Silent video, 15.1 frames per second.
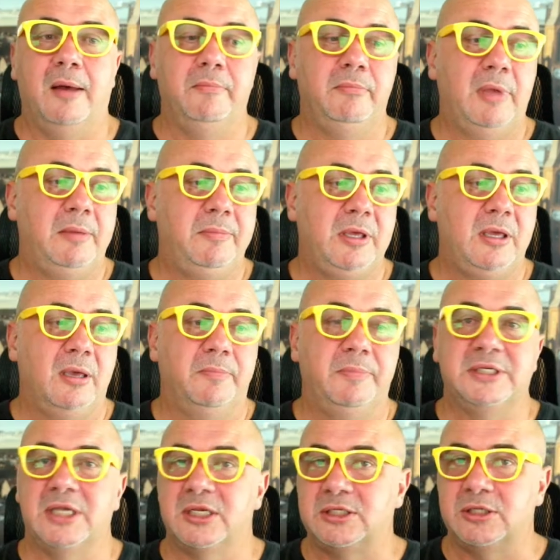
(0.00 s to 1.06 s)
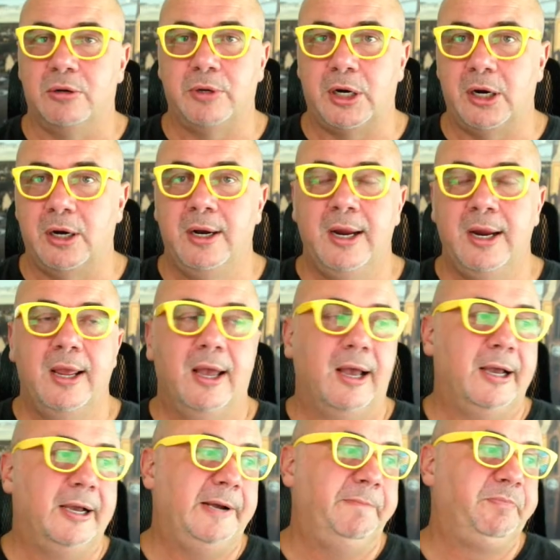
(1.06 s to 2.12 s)
maybe a business owner,
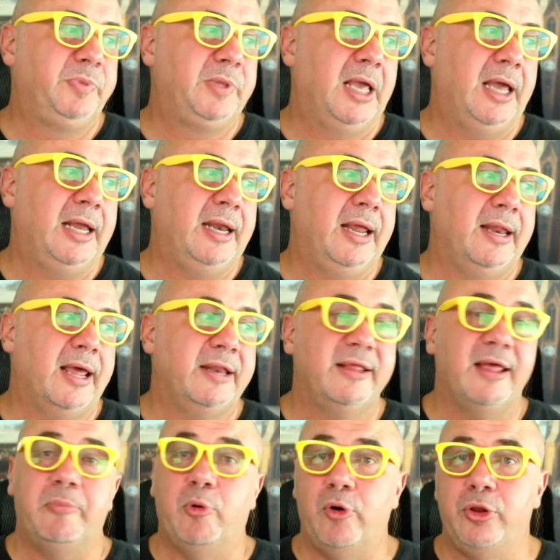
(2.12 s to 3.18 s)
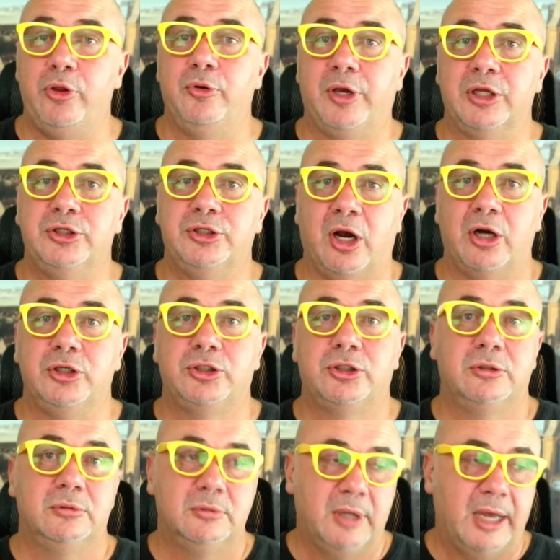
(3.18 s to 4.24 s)
and at that point you can
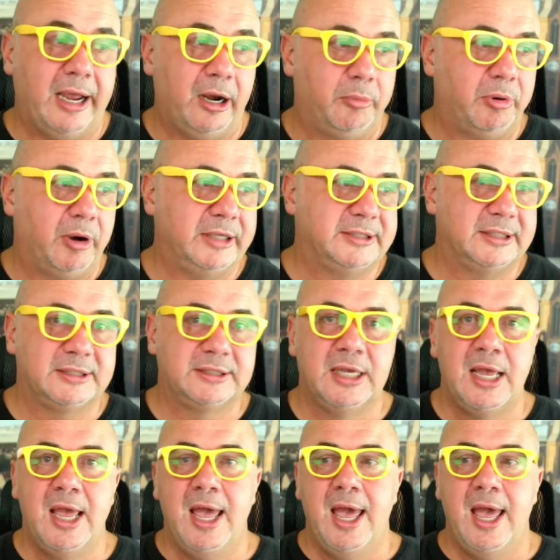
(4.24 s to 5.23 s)
charge higher prices.